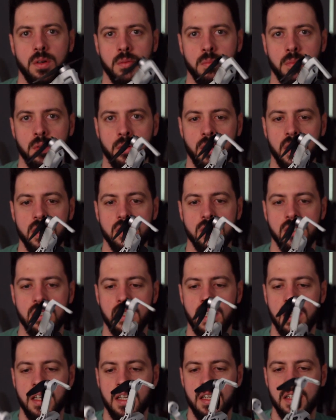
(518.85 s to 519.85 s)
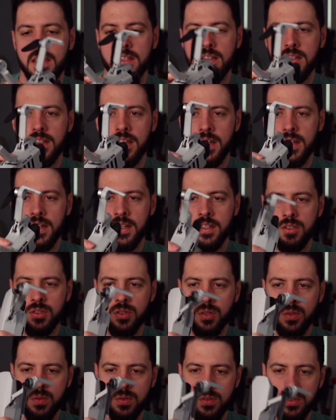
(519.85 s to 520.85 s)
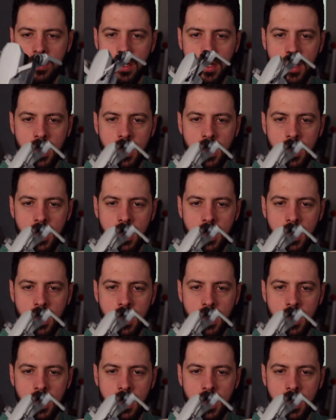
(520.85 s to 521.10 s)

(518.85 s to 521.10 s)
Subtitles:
progression lately in drones,